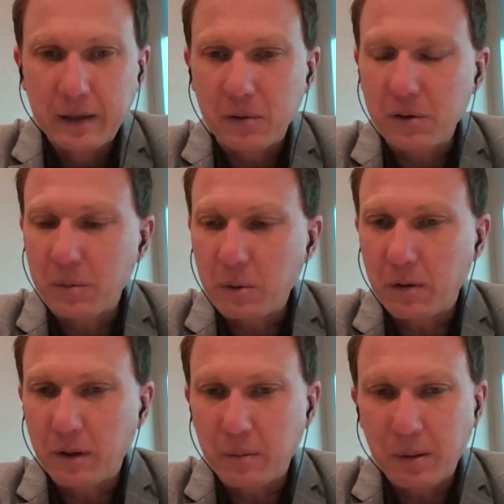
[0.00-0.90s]
or
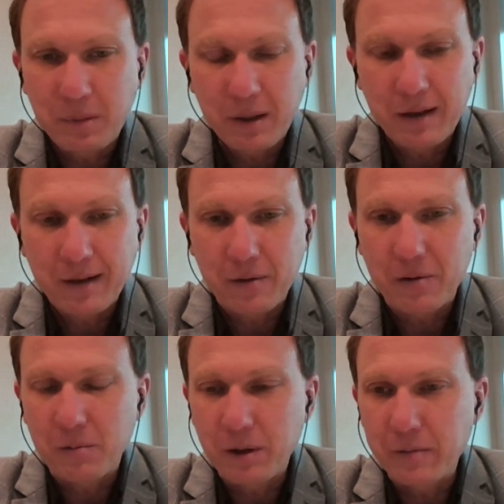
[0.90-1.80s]
community member or
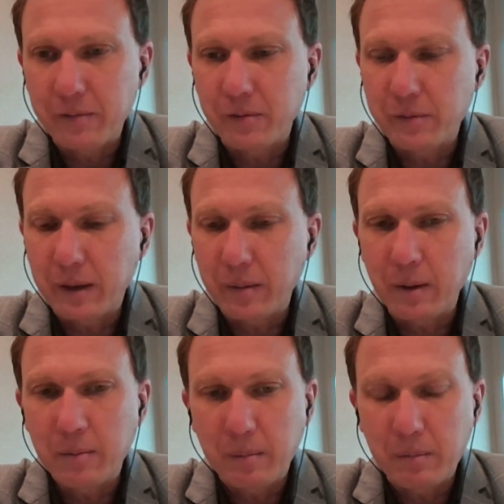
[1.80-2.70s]
a wife or
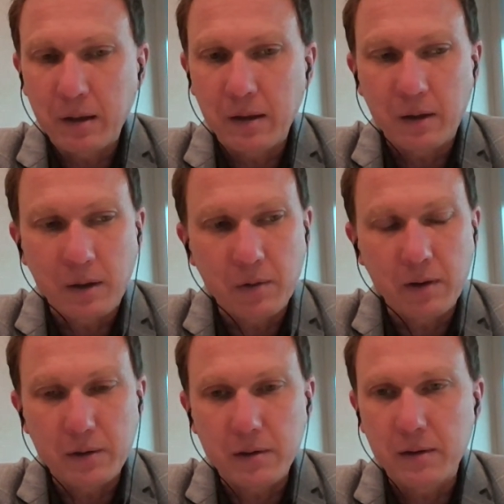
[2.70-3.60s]
family member,
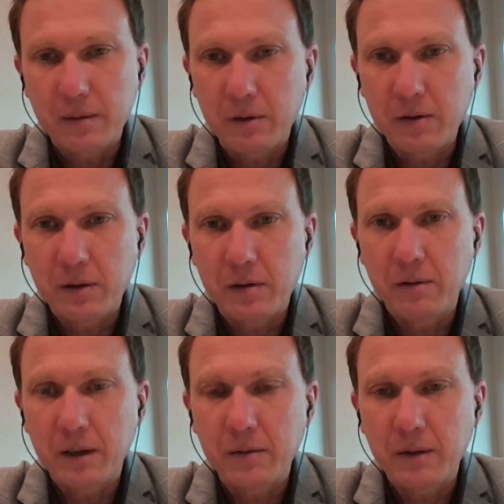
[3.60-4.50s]
and just once in a
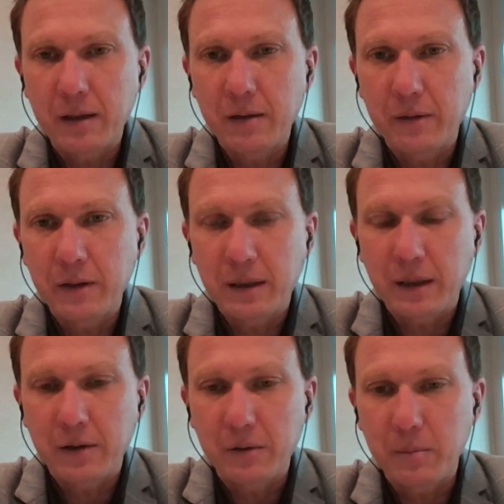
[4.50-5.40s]
while getting things
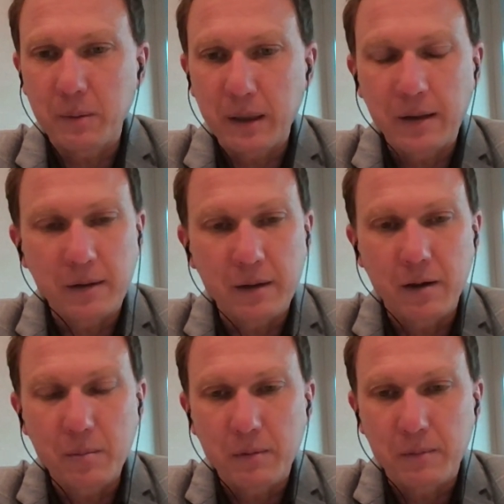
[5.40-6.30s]
out on the plate in the
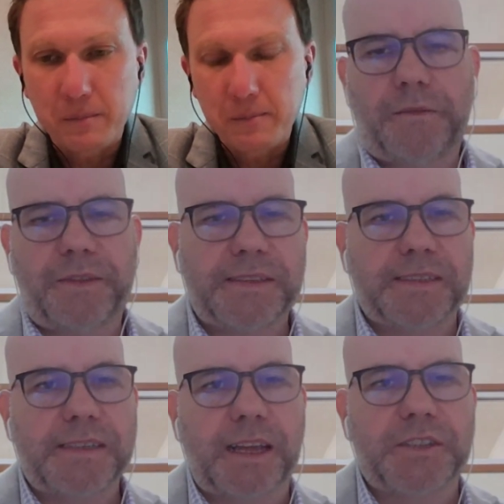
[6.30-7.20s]
open. If this
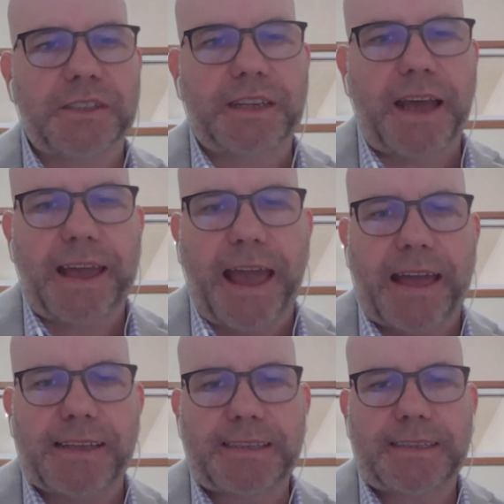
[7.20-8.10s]
discussion today
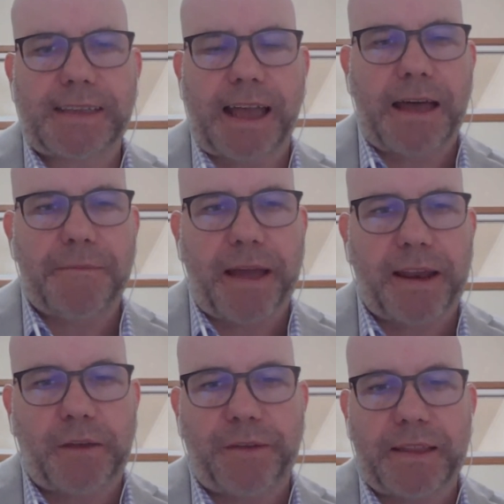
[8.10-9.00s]
has
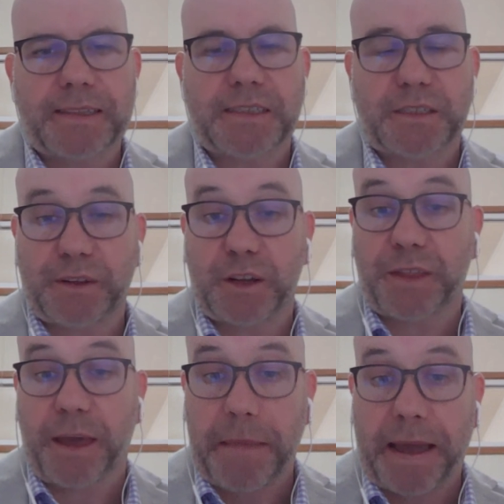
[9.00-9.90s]
made any of our listeners feel
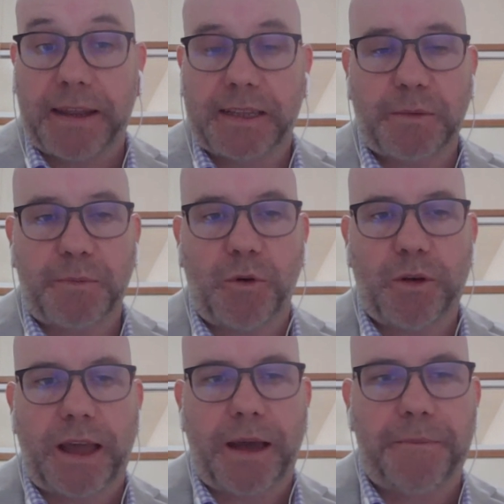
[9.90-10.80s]
like they may need
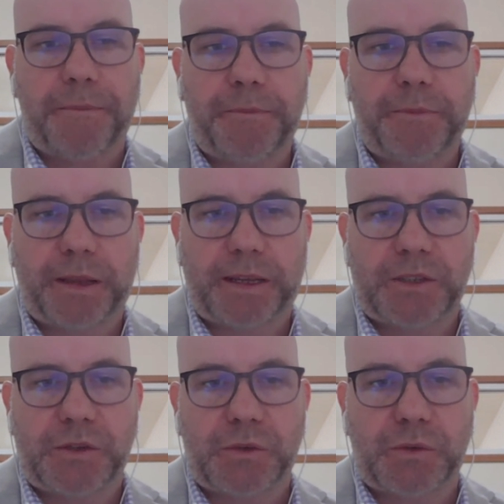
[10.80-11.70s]
support,
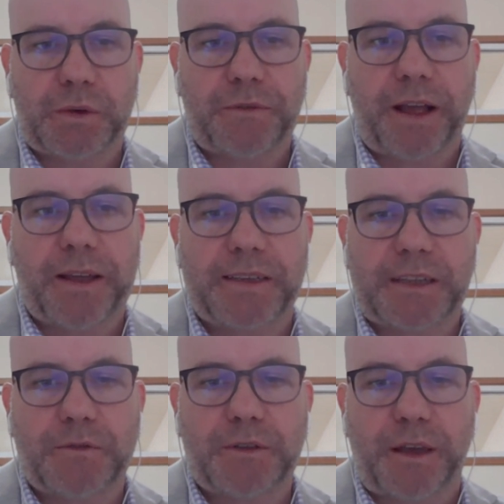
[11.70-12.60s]
please do avail
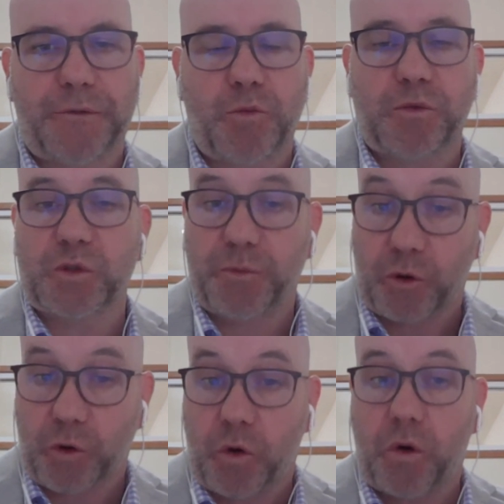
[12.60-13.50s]
yourself to that formal
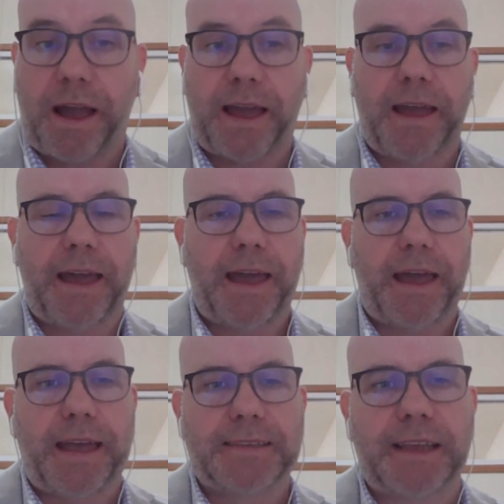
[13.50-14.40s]
support or,
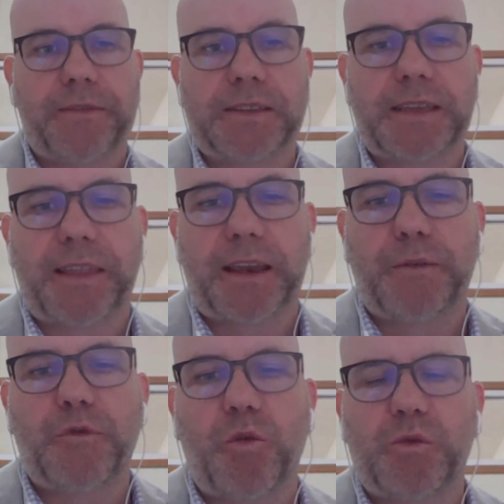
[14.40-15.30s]
as David said, that
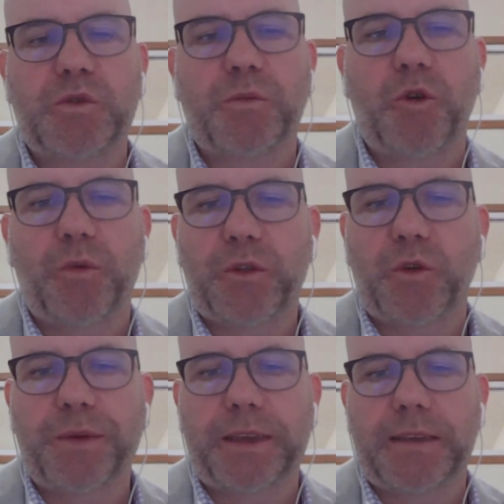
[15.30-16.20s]
informal support with
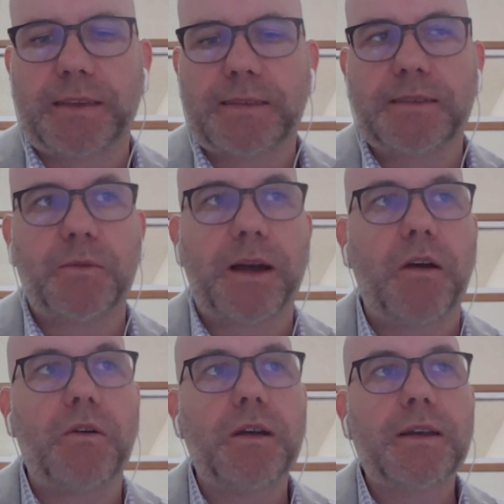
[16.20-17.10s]
your peers as
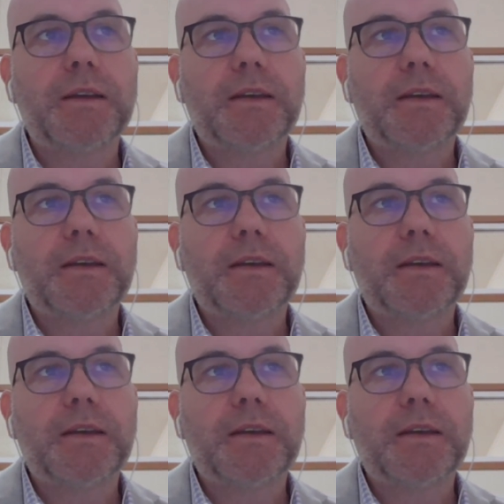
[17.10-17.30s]
well.